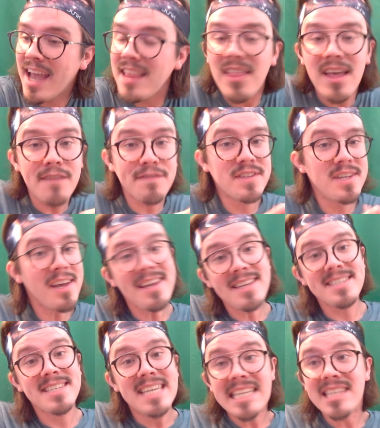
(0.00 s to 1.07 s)
And life
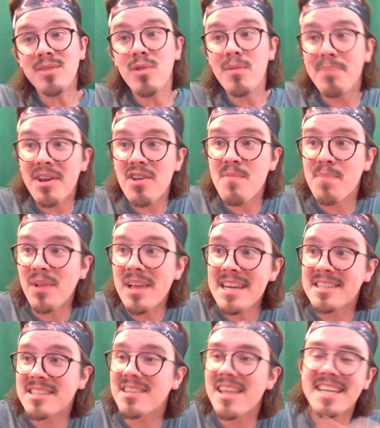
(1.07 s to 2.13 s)
does get to a better
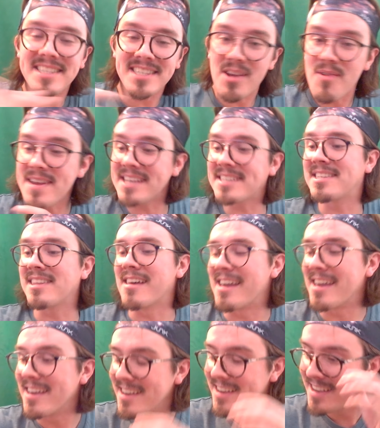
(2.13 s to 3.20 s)
place, like,
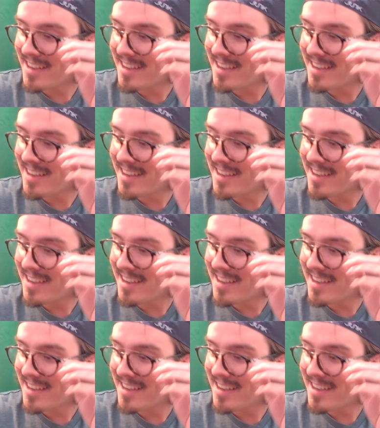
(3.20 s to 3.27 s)
seriously.